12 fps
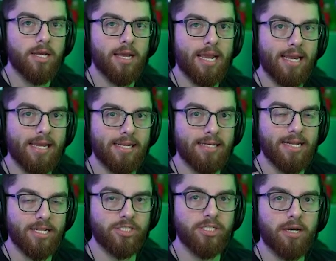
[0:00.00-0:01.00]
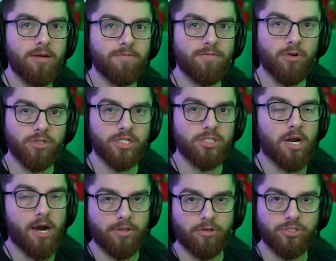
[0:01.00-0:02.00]
a ninja versus
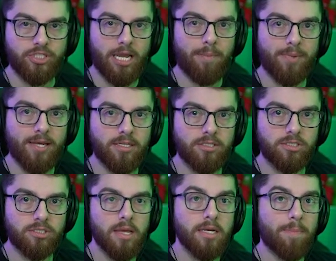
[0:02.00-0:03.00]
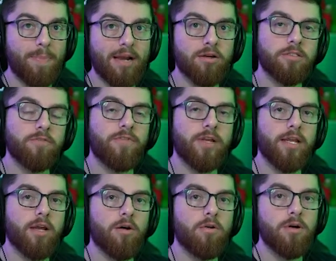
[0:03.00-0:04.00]
other champions comparison
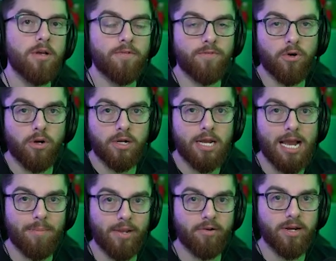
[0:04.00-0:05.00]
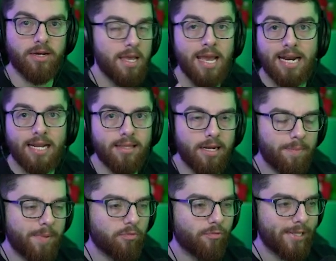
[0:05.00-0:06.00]
video for Chimera, and I thought it'd
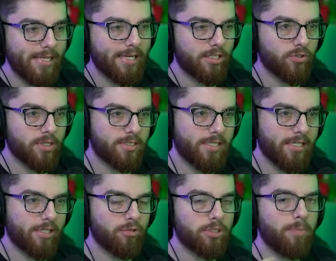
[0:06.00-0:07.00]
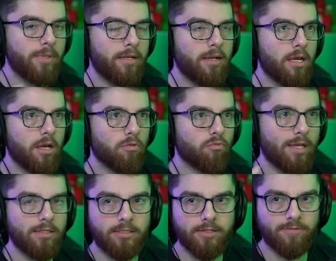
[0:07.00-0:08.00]
be really interesting to do something
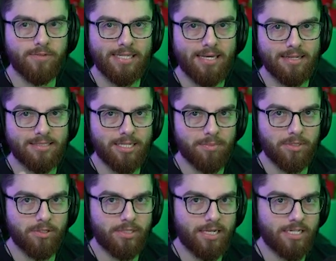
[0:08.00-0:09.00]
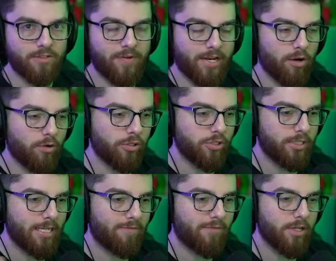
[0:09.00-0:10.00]
relatively similar to his video. You should
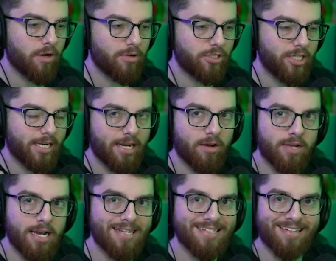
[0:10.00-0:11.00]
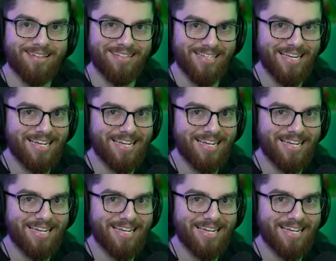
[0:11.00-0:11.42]
definitely go and check it out, guys. I'll link